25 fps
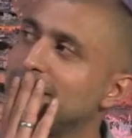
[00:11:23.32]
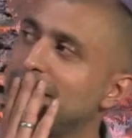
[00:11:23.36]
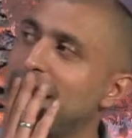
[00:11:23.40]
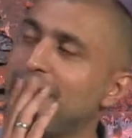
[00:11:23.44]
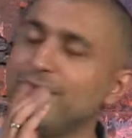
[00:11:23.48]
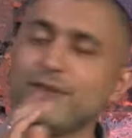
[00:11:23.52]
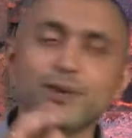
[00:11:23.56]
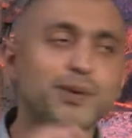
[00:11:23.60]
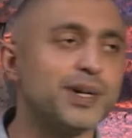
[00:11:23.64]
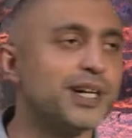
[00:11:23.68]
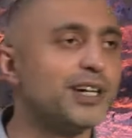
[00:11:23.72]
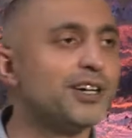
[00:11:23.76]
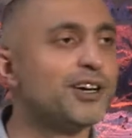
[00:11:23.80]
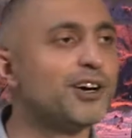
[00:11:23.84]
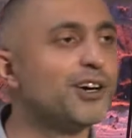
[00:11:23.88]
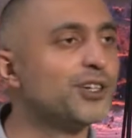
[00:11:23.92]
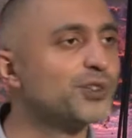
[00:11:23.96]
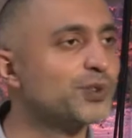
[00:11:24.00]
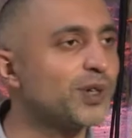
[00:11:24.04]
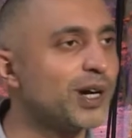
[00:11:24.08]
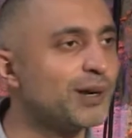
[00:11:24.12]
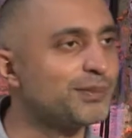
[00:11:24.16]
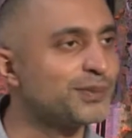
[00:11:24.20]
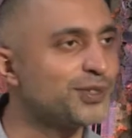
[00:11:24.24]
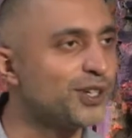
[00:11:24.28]
Everybody
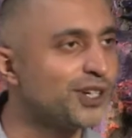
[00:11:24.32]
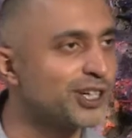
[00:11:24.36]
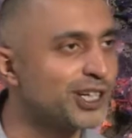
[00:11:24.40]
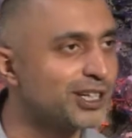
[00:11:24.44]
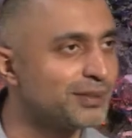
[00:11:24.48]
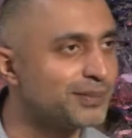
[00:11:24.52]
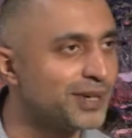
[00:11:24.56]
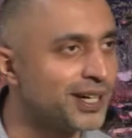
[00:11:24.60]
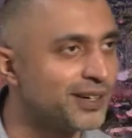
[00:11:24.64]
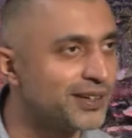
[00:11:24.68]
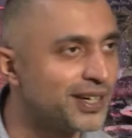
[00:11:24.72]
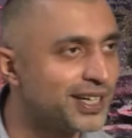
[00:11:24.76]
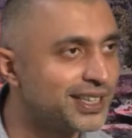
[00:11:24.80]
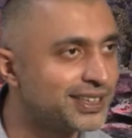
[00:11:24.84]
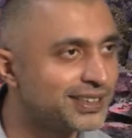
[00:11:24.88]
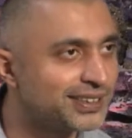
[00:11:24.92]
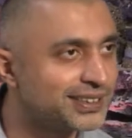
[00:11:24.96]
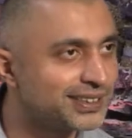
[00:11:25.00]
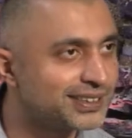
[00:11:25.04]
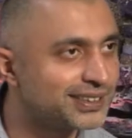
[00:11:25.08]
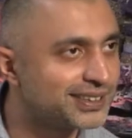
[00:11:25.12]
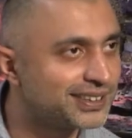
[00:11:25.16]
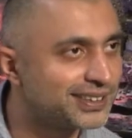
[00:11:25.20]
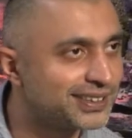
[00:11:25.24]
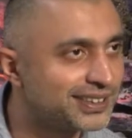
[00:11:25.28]
knows what I'm talking about, right?
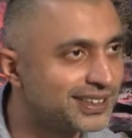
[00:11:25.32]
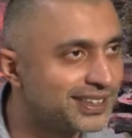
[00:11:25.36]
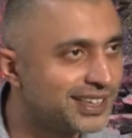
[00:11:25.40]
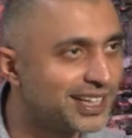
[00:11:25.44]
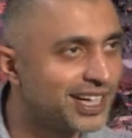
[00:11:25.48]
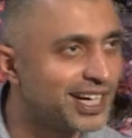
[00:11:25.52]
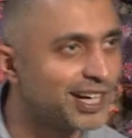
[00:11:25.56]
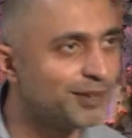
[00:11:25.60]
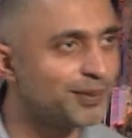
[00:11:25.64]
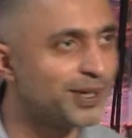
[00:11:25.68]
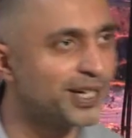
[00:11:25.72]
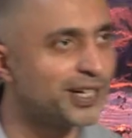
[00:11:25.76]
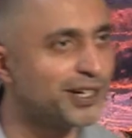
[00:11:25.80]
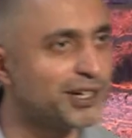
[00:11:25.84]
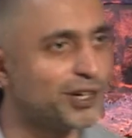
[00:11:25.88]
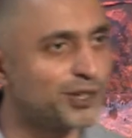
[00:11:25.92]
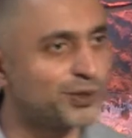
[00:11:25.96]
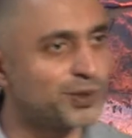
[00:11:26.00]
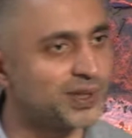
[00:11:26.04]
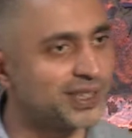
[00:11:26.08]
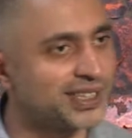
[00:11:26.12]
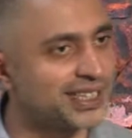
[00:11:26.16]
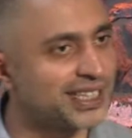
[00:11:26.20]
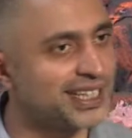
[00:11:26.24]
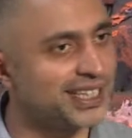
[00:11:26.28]
Everybody knows
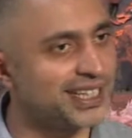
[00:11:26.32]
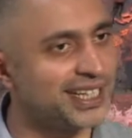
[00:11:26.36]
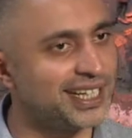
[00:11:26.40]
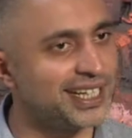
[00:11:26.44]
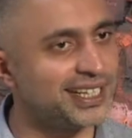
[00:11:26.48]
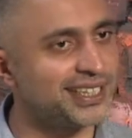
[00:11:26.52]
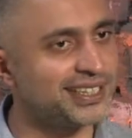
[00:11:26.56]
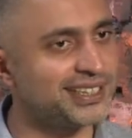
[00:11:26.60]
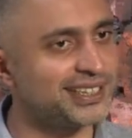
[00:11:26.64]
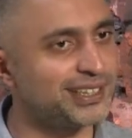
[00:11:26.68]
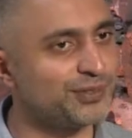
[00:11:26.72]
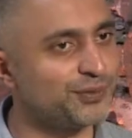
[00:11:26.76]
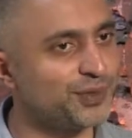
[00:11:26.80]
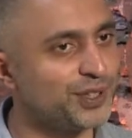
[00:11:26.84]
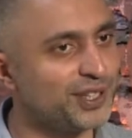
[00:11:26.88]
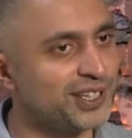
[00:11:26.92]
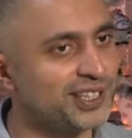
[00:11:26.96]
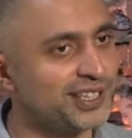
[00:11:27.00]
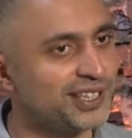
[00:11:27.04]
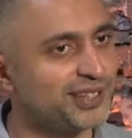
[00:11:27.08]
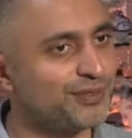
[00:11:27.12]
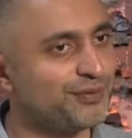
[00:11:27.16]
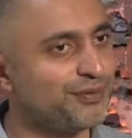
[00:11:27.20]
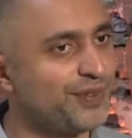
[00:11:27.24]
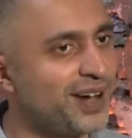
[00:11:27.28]
what tea is. If you
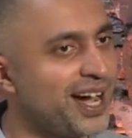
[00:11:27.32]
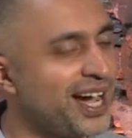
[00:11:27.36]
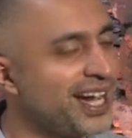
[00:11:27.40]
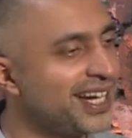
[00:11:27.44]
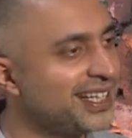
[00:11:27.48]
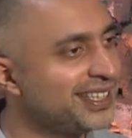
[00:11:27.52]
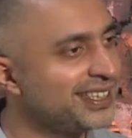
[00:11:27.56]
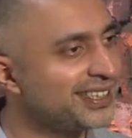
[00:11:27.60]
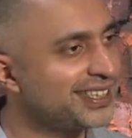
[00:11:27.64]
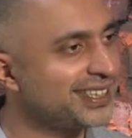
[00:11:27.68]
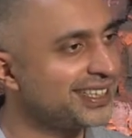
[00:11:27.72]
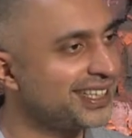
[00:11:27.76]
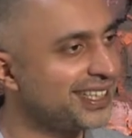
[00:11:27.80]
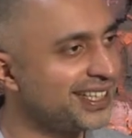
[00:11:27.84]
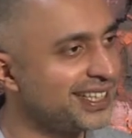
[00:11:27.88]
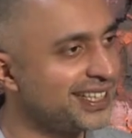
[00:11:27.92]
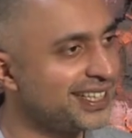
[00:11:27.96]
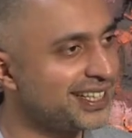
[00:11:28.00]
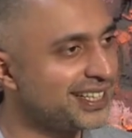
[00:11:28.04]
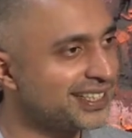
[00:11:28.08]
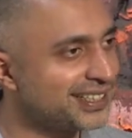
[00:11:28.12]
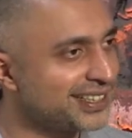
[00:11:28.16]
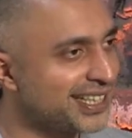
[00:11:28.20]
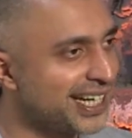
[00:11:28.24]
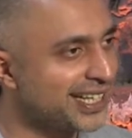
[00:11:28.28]
could define tea
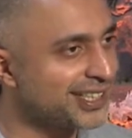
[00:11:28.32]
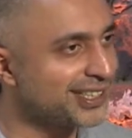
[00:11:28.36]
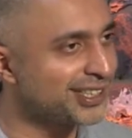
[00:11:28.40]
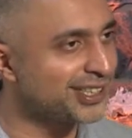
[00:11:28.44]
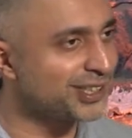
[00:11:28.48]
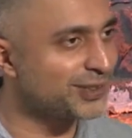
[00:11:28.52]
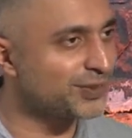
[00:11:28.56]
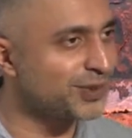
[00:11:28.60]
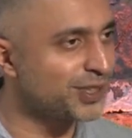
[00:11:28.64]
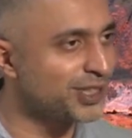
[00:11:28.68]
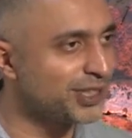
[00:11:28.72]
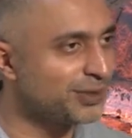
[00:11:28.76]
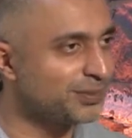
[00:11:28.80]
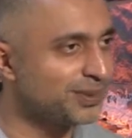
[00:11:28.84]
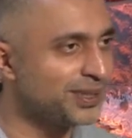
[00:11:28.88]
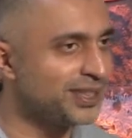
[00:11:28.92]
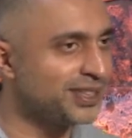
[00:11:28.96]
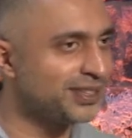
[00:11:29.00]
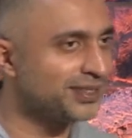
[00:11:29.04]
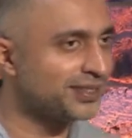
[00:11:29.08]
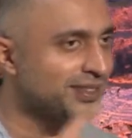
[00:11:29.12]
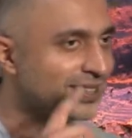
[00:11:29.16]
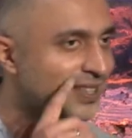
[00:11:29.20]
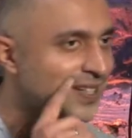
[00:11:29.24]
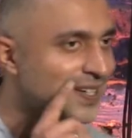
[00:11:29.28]
in a sentence, would you
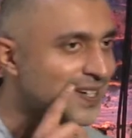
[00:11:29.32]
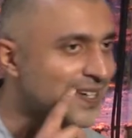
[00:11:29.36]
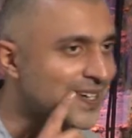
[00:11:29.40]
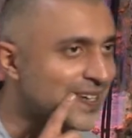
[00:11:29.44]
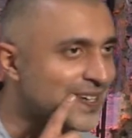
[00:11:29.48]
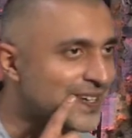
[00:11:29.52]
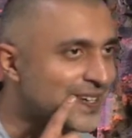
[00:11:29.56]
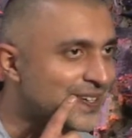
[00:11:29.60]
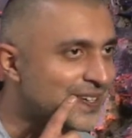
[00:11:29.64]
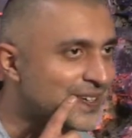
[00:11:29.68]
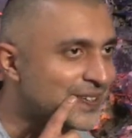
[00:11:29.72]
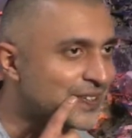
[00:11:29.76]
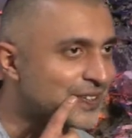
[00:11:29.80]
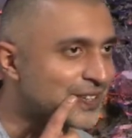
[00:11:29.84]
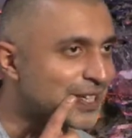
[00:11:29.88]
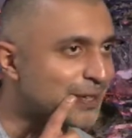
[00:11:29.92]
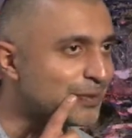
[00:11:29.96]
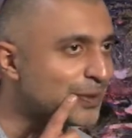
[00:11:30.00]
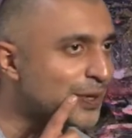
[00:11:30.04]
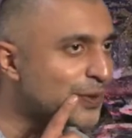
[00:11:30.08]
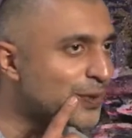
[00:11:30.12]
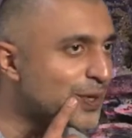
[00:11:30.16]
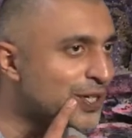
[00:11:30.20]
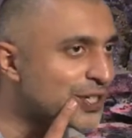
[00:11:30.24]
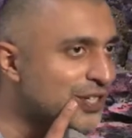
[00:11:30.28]
be... Does
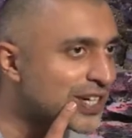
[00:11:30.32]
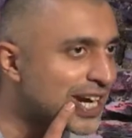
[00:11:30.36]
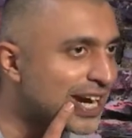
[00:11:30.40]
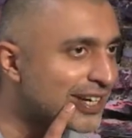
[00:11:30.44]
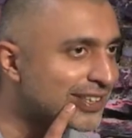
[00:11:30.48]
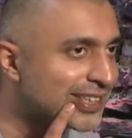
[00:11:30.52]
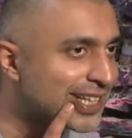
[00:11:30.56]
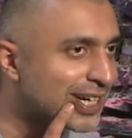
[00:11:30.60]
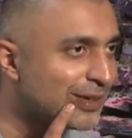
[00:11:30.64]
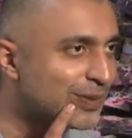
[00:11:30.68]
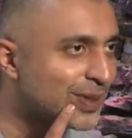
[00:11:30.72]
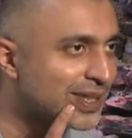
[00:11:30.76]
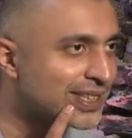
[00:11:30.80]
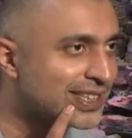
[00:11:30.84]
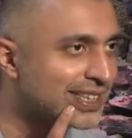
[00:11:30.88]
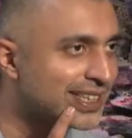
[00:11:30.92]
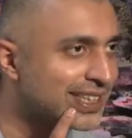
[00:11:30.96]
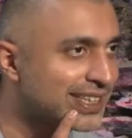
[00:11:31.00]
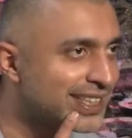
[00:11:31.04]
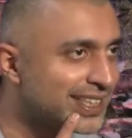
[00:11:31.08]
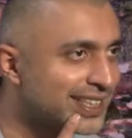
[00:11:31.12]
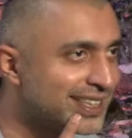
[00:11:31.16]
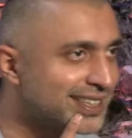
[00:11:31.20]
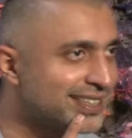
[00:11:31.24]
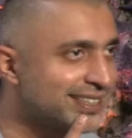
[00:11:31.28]
anybody want to shout out what
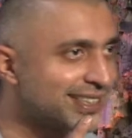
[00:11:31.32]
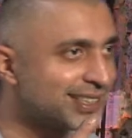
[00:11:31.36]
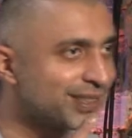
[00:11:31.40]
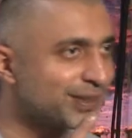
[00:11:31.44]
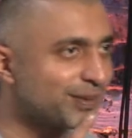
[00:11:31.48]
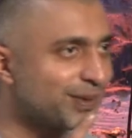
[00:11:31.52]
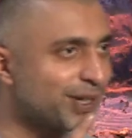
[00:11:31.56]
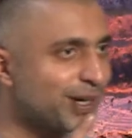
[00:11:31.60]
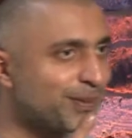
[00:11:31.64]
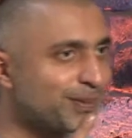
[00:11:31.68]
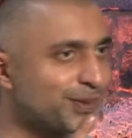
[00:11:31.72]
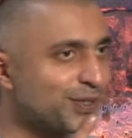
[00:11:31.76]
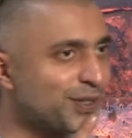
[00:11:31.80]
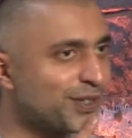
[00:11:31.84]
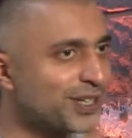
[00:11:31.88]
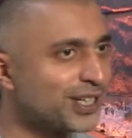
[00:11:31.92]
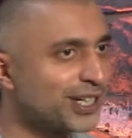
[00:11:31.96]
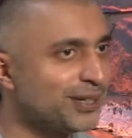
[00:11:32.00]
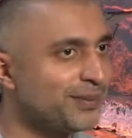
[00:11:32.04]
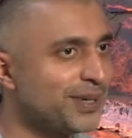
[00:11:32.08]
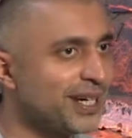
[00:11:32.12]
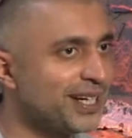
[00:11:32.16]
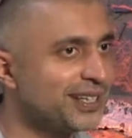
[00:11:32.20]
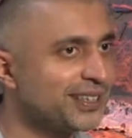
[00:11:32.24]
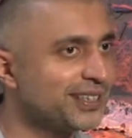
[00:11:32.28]
tea is, what I'm talking
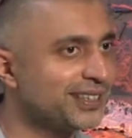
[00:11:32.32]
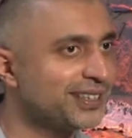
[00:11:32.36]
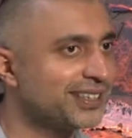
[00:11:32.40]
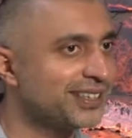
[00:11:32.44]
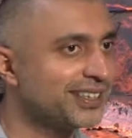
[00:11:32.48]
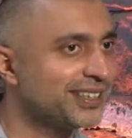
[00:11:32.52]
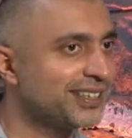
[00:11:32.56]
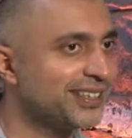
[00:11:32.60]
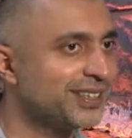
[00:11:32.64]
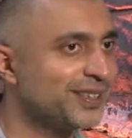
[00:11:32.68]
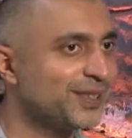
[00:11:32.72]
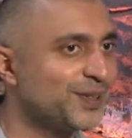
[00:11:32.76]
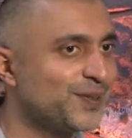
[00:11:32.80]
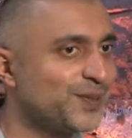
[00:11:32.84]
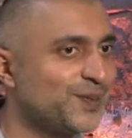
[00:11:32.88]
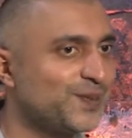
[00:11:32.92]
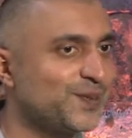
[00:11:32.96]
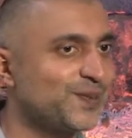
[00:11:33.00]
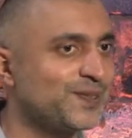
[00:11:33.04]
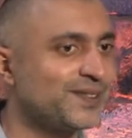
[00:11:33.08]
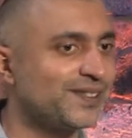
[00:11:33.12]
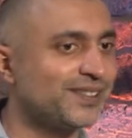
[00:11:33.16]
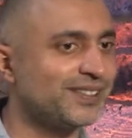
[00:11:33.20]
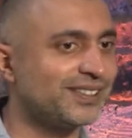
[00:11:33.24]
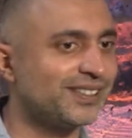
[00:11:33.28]
about?
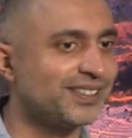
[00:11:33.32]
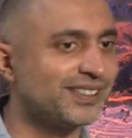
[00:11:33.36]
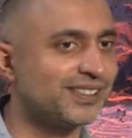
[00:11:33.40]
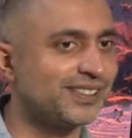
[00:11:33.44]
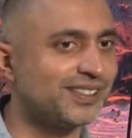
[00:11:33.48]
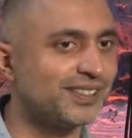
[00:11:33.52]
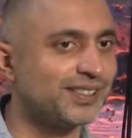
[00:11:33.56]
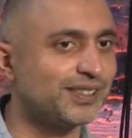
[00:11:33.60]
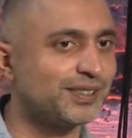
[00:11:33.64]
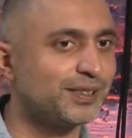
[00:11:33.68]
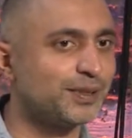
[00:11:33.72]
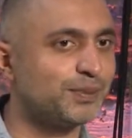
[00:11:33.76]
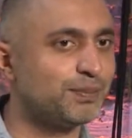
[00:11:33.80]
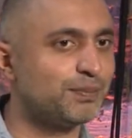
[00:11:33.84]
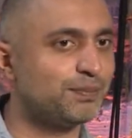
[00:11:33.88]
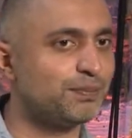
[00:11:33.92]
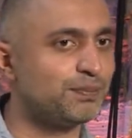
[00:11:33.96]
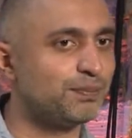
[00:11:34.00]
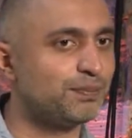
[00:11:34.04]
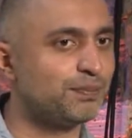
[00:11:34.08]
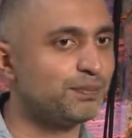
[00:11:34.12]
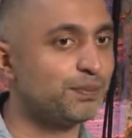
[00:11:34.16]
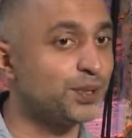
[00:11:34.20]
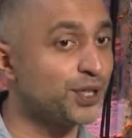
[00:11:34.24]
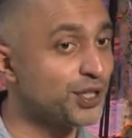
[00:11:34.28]
Bush.
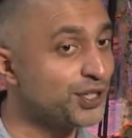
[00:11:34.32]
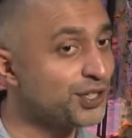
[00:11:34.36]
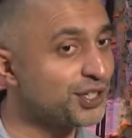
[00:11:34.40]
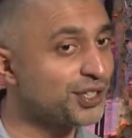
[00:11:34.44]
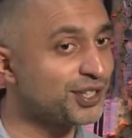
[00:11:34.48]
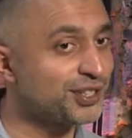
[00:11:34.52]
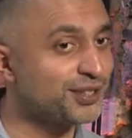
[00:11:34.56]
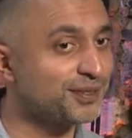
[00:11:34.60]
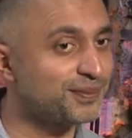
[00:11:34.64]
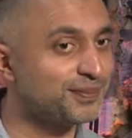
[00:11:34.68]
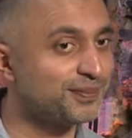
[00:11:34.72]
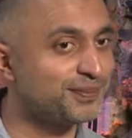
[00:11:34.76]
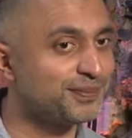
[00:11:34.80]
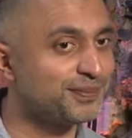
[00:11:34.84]
Bush?